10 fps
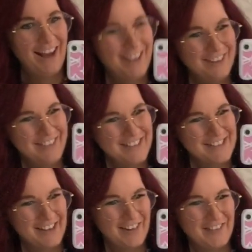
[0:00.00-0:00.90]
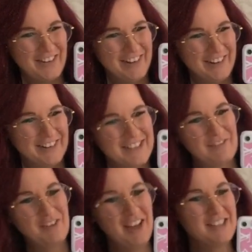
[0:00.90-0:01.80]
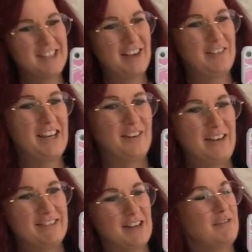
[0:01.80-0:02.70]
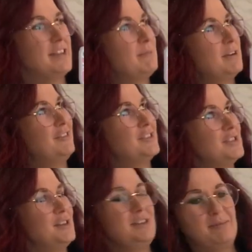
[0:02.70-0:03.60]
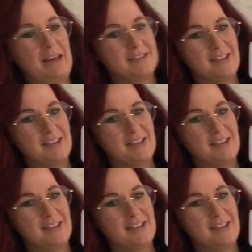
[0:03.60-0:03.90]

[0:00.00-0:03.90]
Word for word: I love it so much. I'm not actually going anywhere, I don't think. But if I do nip out this